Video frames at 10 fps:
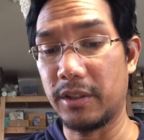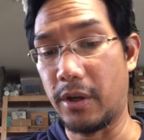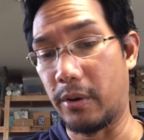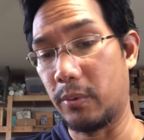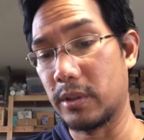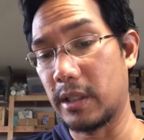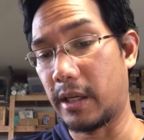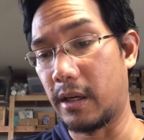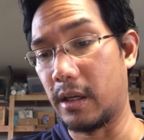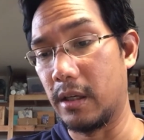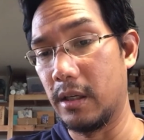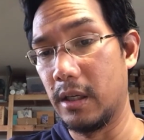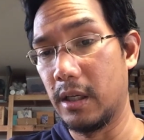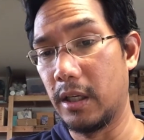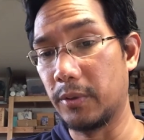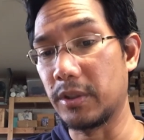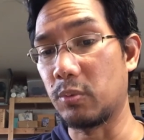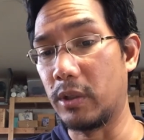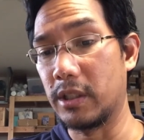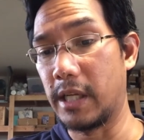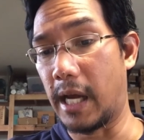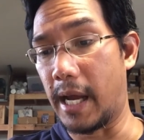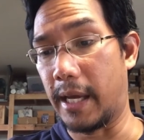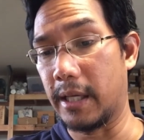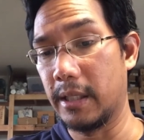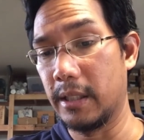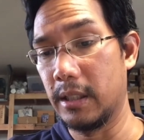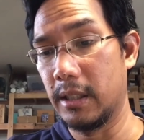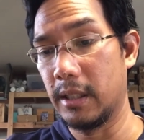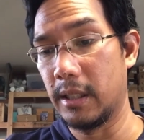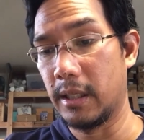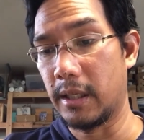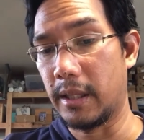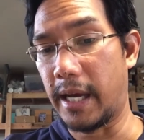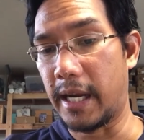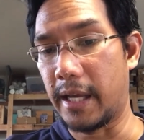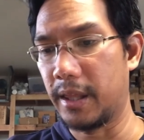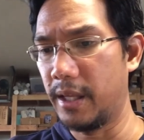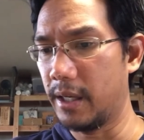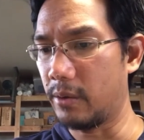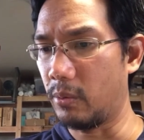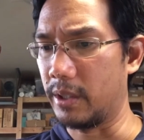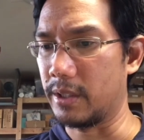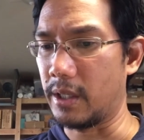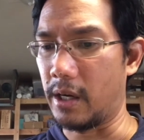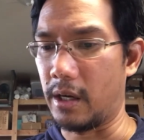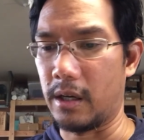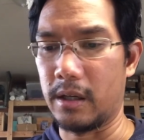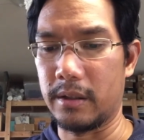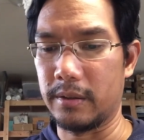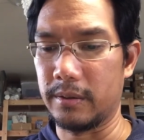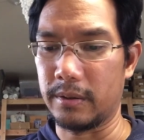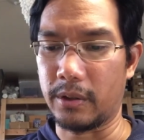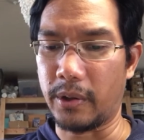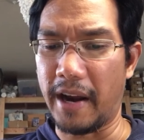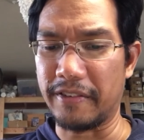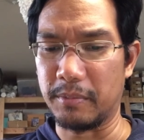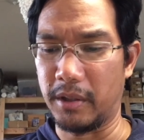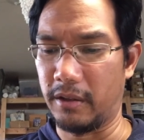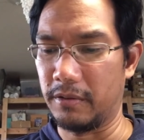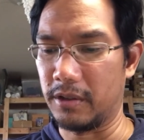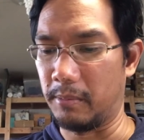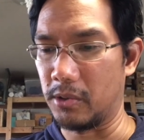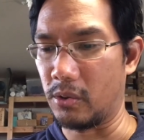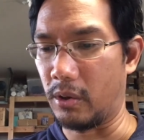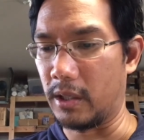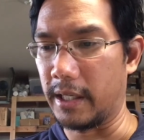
it was just one guy that I think was a craftsman of some sort. I